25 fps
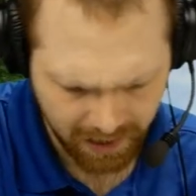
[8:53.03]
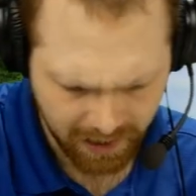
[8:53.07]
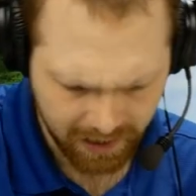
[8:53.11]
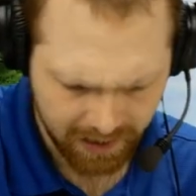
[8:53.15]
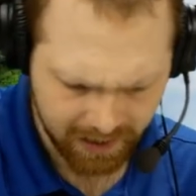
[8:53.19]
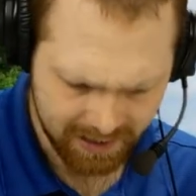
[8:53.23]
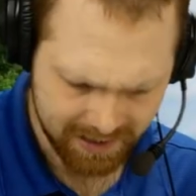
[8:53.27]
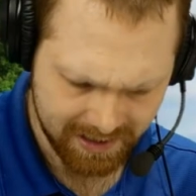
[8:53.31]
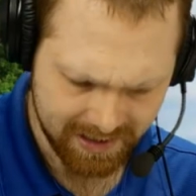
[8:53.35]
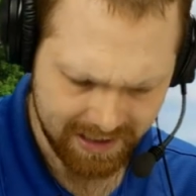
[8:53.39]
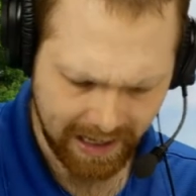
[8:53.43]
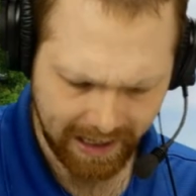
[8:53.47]

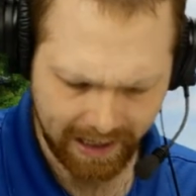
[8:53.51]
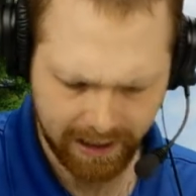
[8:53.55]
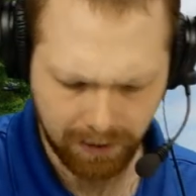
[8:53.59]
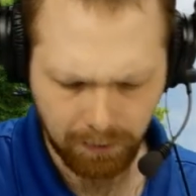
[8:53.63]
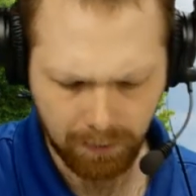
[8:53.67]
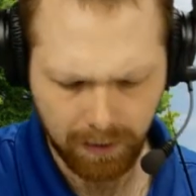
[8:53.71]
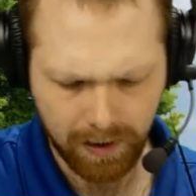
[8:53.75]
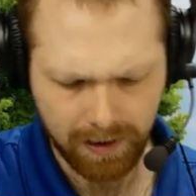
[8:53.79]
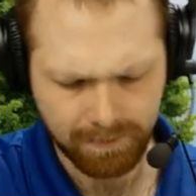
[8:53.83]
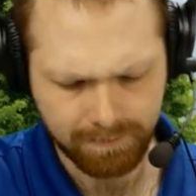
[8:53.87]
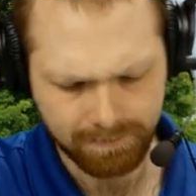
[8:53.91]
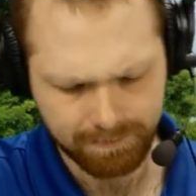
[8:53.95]
The second
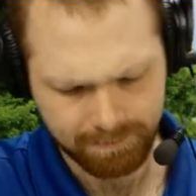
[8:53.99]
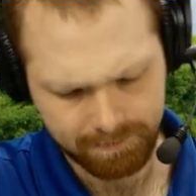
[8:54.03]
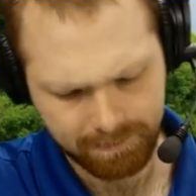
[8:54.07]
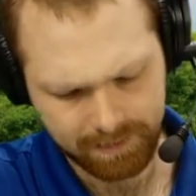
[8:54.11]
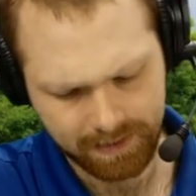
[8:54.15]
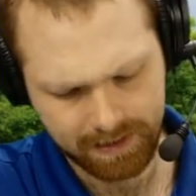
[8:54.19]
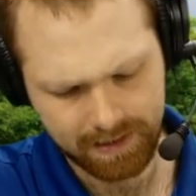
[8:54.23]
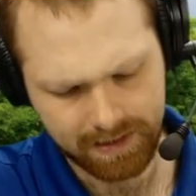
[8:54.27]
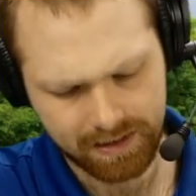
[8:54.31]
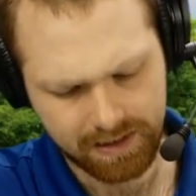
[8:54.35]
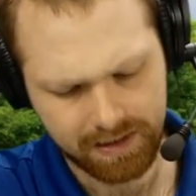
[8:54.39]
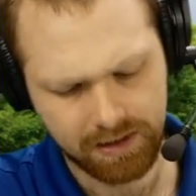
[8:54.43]
one,
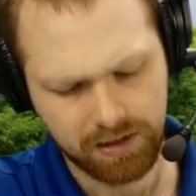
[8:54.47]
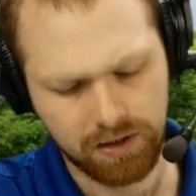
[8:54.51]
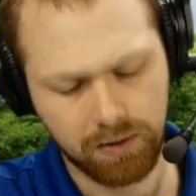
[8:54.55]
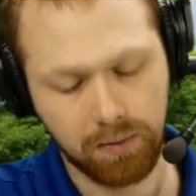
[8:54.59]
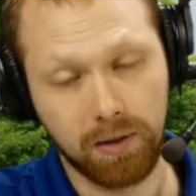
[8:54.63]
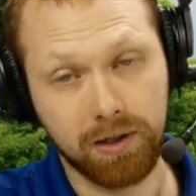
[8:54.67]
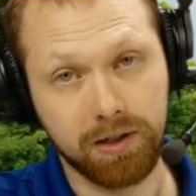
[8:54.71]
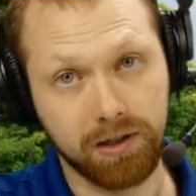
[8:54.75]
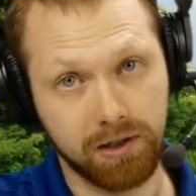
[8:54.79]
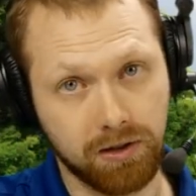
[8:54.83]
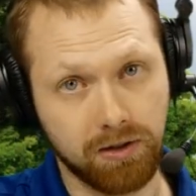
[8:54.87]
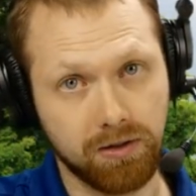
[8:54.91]
and this is the
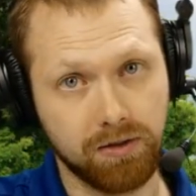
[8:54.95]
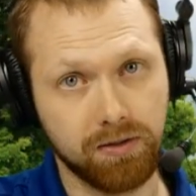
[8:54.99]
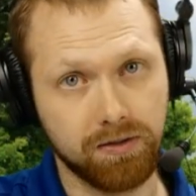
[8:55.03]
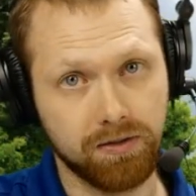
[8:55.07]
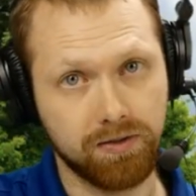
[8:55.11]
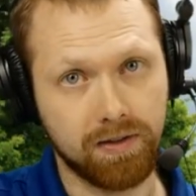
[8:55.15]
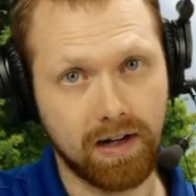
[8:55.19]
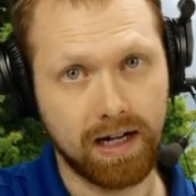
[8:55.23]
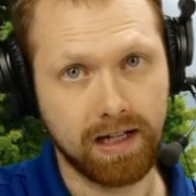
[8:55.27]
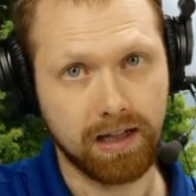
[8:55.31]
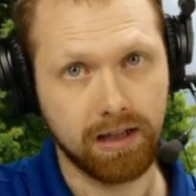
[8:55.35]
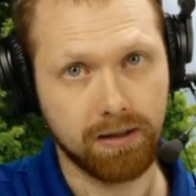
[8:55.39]
one you'll
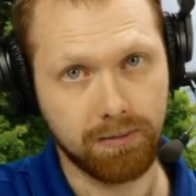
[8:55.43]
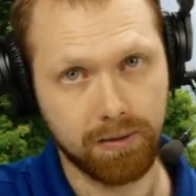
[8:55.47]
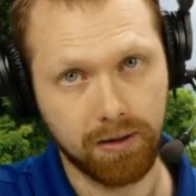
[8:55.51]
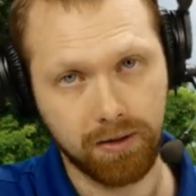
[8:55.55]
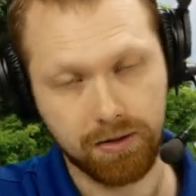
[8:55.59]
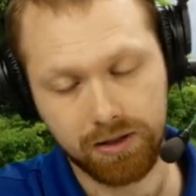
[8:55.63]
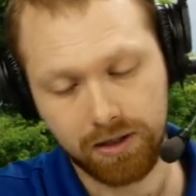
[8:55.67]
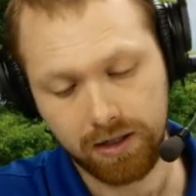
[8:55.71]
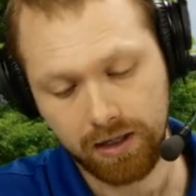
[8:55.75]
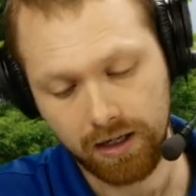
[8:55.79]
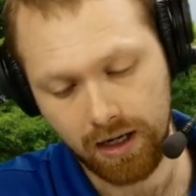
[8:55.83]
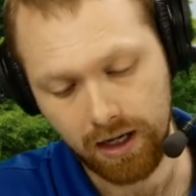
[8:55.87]
find the
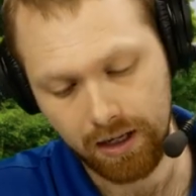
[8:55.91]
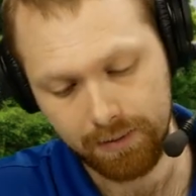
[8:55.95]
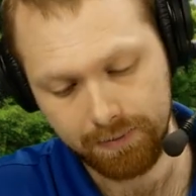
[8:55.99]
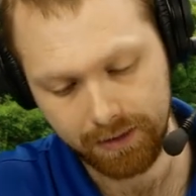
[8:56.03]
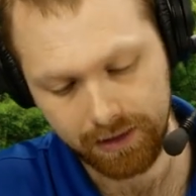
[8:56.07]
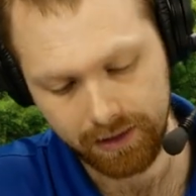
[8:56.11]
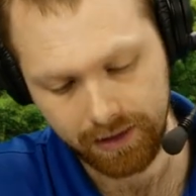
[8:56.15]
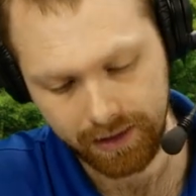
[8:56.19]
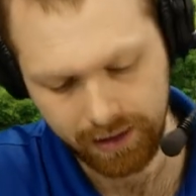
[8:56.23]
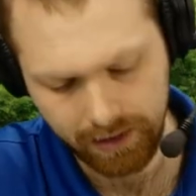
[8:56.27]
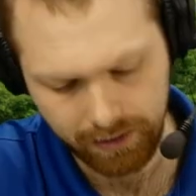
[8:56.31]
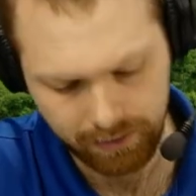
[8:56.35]
most
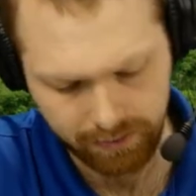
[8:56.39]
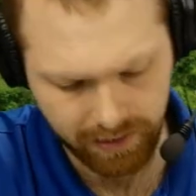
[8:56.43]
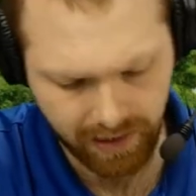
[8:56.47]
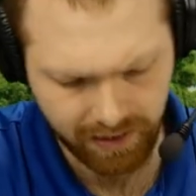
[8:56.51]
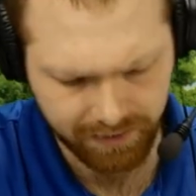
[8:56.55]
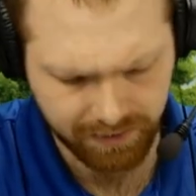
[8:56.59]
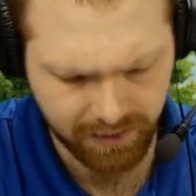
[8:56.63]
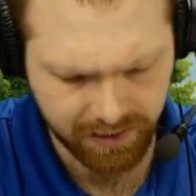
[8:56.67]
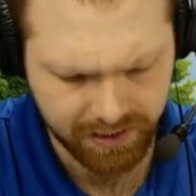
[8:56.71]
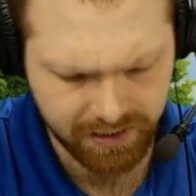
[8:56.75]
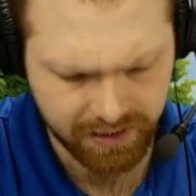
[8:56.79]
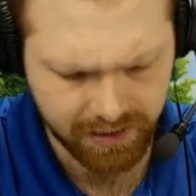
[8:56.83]
commonly
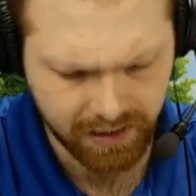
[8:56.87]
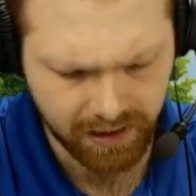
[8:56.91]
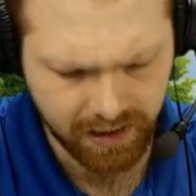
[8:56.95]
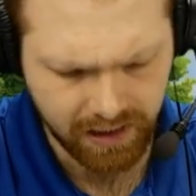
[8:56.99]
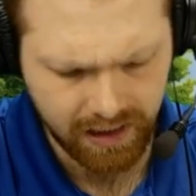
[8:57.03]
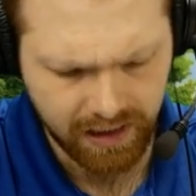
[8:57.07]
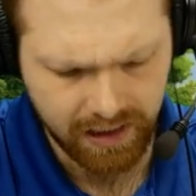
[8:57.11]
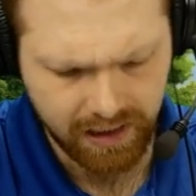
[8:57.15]
referenced,